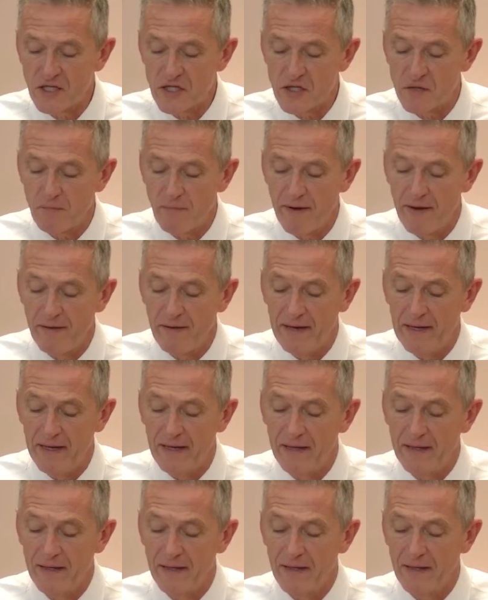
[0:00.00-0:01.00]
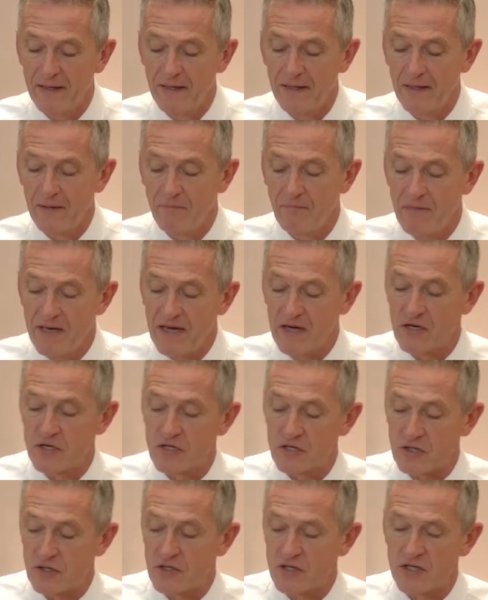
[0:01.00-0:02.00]
Spirit
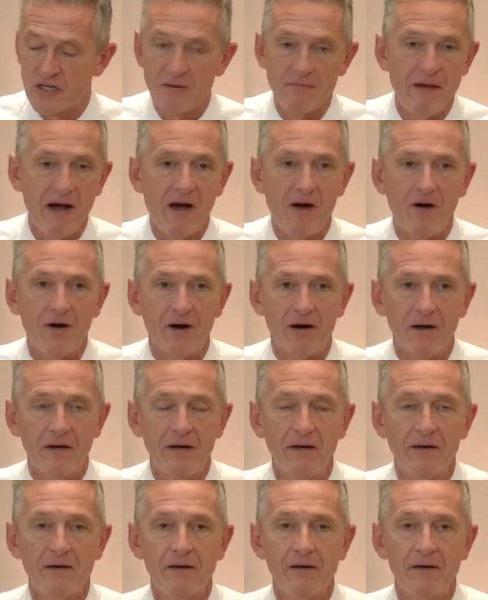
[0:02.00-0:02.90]
ministers to my heart.